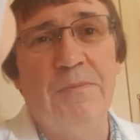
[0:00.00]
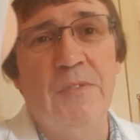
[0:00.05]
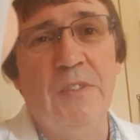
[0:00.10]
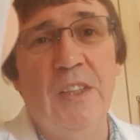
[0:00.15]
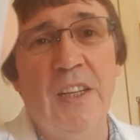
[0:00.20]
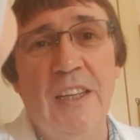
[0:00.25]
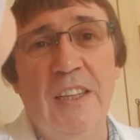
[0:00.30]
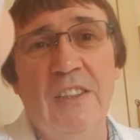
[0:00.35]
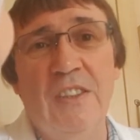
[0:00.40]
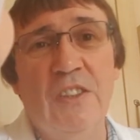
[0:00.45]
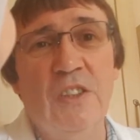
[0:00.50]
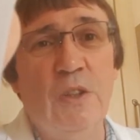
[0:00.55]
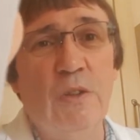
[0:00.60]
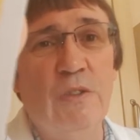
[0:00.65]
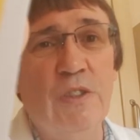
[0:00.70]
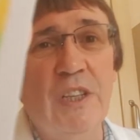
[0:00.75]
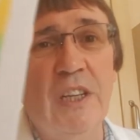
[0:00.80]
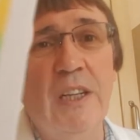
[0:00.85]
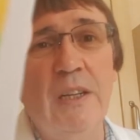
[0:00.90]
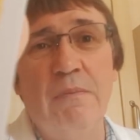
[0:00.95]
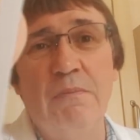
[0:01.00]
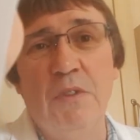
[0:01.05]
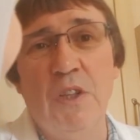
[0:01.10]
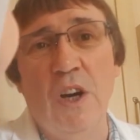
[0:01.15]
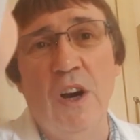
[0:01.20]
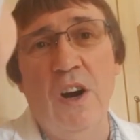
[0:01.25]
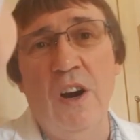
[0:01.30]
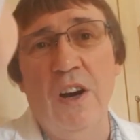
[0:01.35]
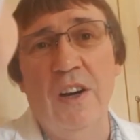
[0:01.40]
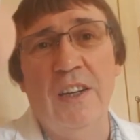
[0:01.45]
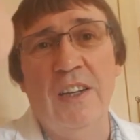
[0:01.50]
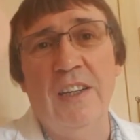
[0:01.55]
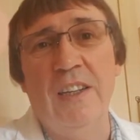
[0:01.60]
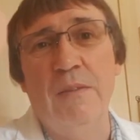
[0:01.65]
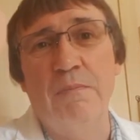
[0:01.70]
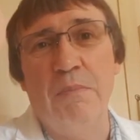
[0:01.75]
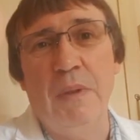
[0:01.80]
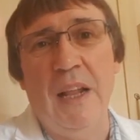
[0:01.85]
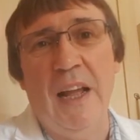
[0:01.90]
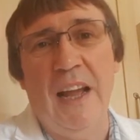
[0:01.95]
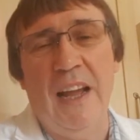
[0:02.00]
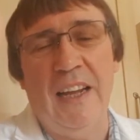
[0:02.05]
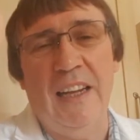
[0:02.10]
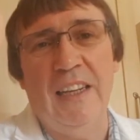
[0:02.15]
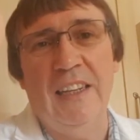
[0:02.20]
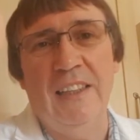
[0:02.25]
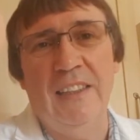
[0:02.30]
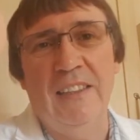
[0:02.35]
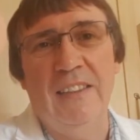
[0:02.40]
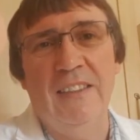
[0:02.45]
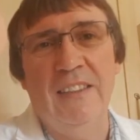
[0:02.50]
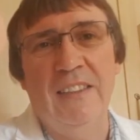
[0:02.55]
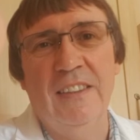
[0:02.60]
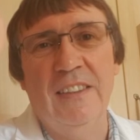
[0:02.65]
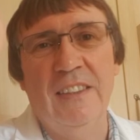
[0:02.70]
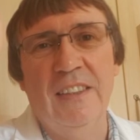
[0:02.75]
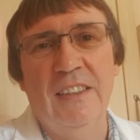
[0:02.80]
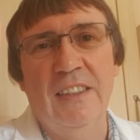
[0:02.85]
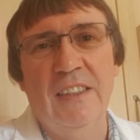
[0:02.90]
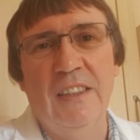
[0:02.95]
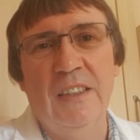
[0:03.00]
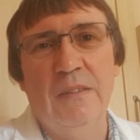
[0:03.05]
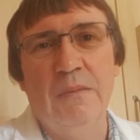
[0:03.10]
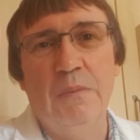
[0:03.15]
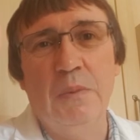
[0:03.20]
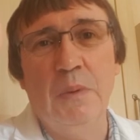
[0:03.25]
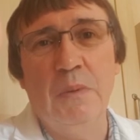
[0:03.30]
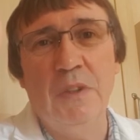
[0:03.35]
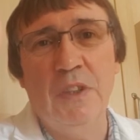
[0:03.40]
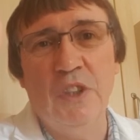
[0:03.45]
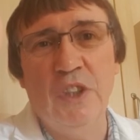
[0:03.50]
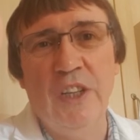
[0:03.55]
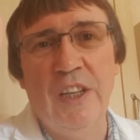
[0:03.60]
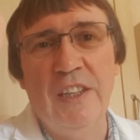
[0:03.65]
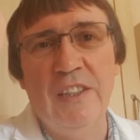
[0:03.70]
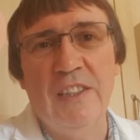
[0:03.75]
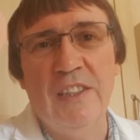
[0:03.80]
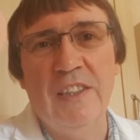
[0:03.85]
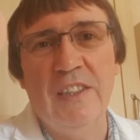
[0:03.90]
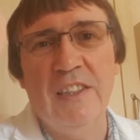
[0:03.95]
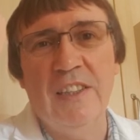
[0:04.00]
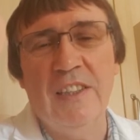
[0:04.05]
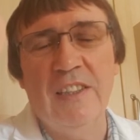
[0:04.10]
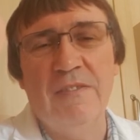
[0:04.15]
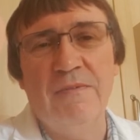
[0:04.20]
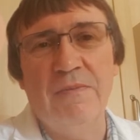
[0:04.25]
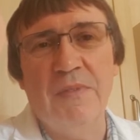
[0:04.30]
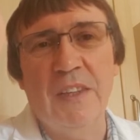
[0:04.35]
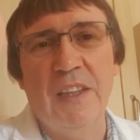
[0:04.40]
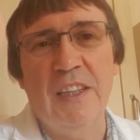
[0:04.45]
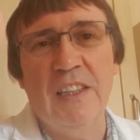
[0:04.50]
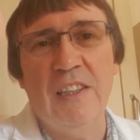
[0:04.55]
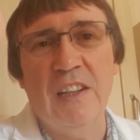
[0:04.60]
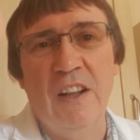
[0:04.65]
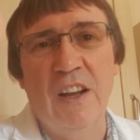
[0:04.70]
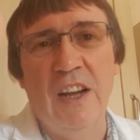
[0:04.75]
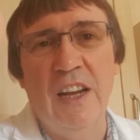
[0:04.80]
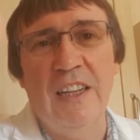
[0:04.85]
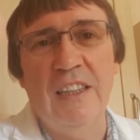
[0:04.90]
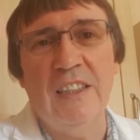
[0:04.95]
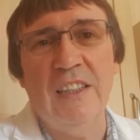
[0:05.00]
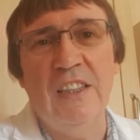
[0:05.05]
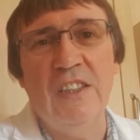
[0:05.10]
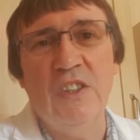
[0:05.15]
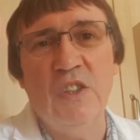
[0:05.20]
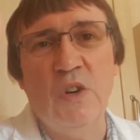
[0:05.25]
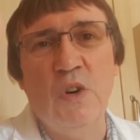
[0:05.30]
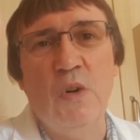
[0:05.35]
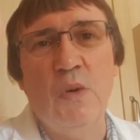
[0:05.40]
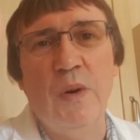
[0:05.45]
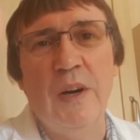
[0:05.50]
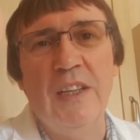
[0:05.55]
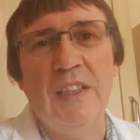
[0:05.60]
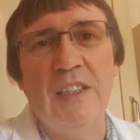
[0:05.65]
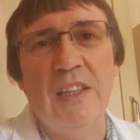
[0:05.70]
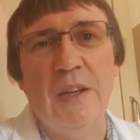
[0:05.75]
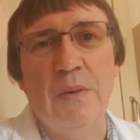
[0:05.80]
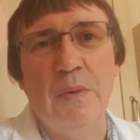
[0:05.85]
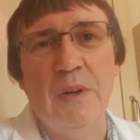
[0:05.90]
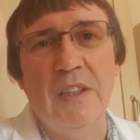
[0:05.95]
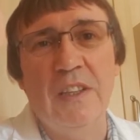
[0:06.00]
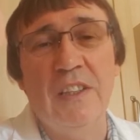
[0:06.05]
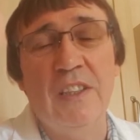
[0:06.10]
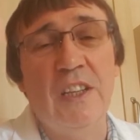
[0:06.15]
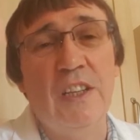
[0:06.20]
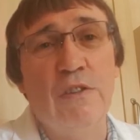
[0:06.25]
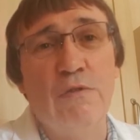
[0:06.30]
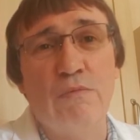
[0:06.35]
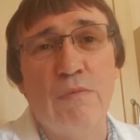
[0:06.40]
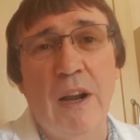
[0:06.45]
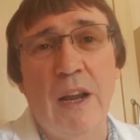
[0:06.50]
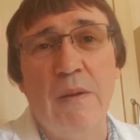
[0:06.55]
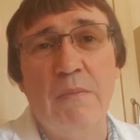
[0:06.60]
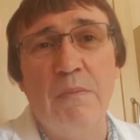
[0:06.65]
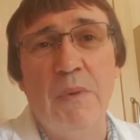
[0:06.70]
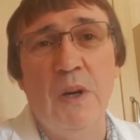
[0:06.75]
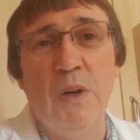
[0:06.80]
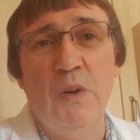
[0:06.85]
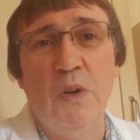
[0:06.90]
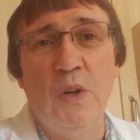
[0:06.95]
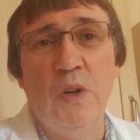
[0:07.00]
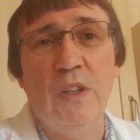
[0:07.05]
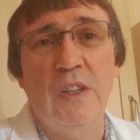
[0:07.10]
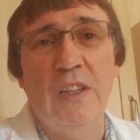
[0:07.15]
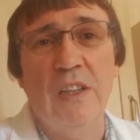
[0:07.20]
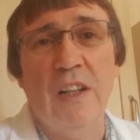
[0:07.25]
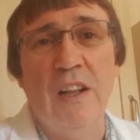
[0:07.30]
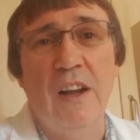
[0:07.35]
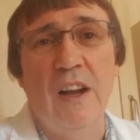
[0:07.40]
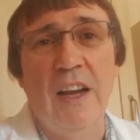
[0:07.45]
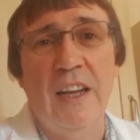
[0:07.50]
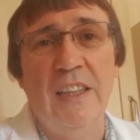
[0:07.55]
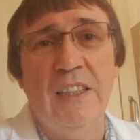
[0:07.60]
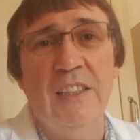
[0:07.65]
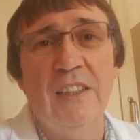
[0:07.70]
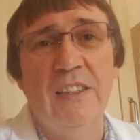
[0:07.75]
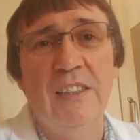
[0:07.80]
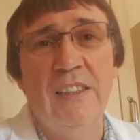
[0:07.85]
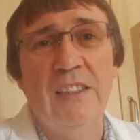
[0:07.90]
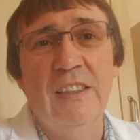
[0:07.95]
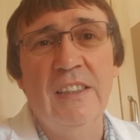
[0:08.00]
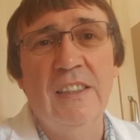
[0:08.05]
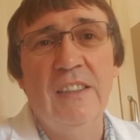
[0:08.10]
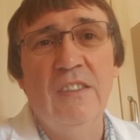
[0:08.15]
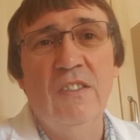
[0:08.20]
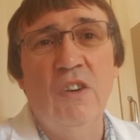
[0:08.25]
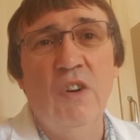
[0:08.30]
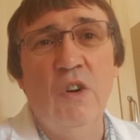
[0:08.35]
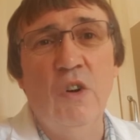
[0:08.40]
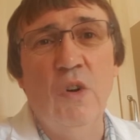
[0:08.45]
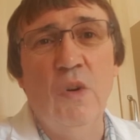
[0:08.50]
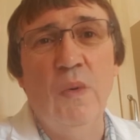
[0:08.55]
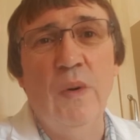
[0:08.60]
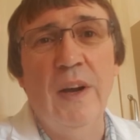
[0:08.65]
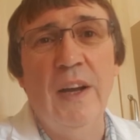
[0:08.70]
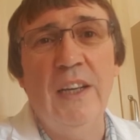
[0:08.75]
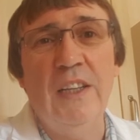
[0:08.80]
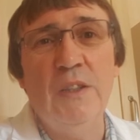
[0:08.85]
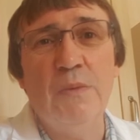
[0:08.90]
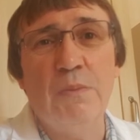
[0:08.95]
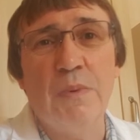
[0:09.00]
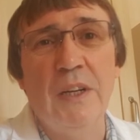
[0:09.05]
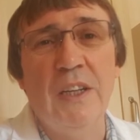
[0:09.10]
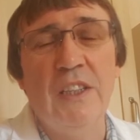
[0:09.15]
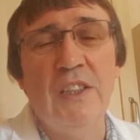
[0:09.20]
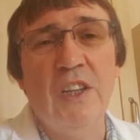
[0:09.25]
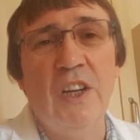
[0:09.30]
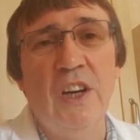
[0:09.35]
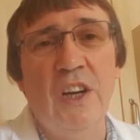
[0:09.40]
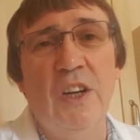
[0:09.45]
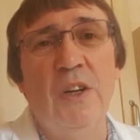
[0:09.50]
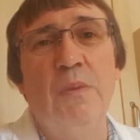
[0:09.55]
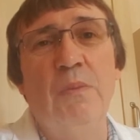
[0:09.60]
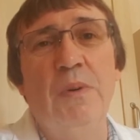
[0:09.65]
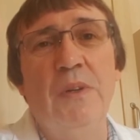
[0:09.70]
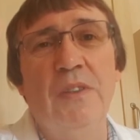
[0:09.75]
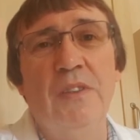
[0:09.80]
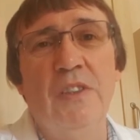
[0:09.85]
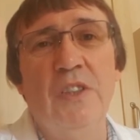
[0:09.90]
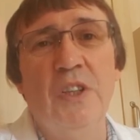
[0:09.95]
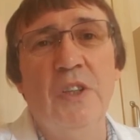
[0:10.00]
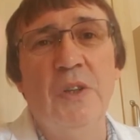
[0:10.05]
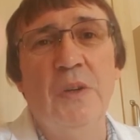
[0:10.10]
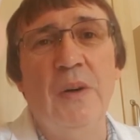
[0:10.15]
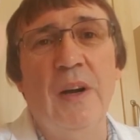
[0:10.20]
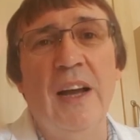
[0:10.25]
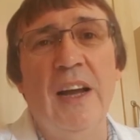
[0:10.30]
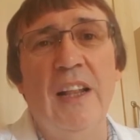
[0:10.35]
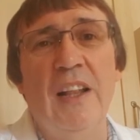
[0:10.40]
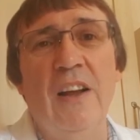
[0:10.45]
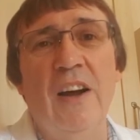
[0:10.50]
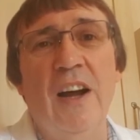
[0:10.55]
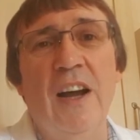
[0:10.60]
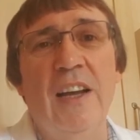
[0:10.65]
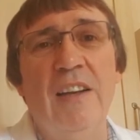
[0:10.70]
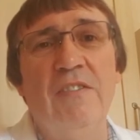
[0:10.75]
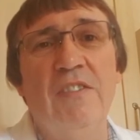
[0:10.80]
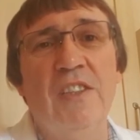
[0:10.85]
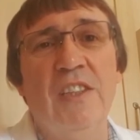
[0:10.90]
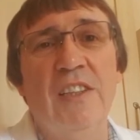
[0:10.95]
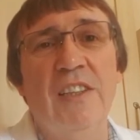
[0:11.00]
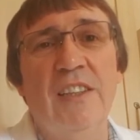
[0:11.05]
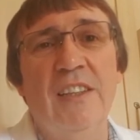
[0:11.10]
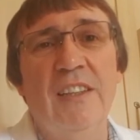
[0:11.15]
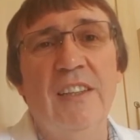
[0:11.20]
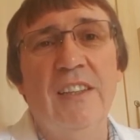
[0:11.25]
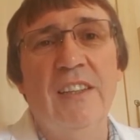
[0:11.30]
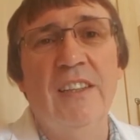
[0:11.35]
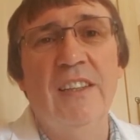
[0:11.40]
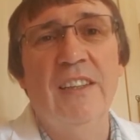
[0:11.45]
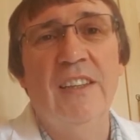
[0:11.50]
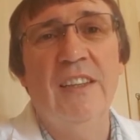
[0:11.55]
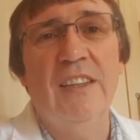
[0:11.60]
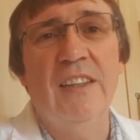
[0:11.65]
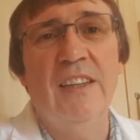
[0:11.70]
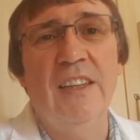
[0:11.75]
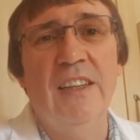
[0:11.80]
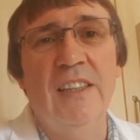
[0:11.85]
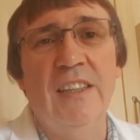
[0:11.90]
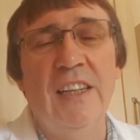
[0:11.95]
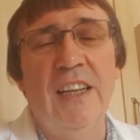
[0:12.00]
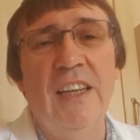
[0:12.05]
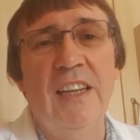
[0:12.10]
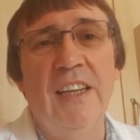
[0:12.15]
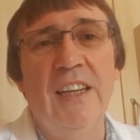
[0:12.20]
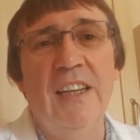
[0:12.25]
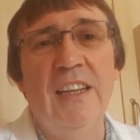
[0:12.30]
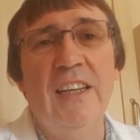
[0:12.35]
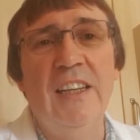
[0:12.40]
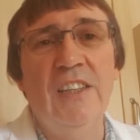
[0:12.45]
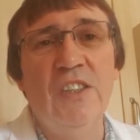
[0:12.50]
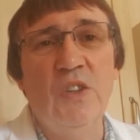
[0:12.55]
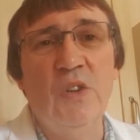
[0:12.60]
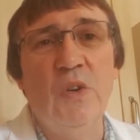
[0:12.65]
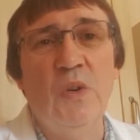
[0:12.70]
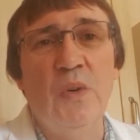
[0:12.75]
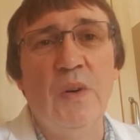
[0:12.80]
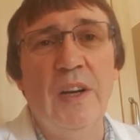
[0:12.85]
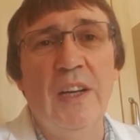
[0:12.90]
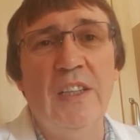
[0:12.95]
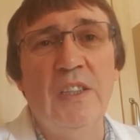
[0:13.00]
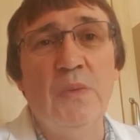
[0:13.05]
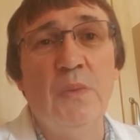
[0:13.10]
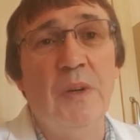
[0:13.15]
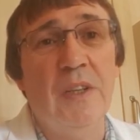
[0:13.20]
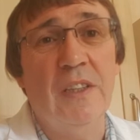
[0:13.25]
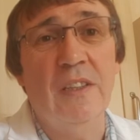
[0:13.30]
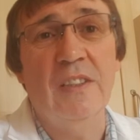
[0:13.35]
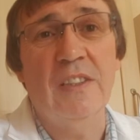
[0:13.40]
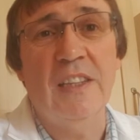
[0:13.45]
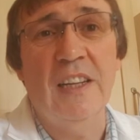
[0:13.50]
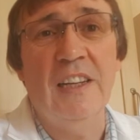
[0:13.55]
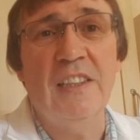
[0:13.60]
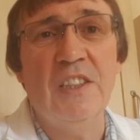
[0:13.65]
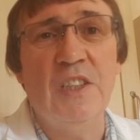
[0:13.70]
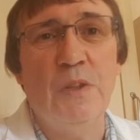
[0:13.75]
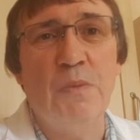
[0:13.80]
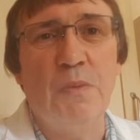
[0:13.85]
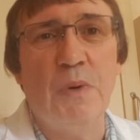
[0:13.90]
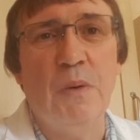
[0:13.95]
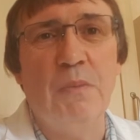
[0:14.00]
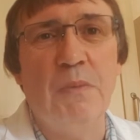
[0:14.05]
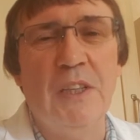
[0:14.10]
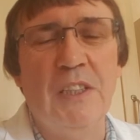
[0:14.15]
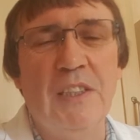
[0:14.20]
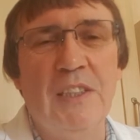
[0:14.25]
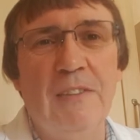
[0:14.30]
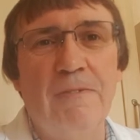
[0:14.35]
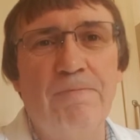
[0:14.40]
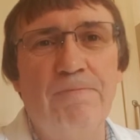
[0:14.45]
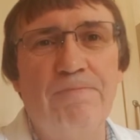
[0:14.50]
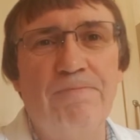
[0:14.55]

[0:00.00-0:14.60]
Things do seem dark and black. But with Jesus, his light is always there with us. His rainbow coloured light always brings hope to our lives, and he is always with us. That's his promise.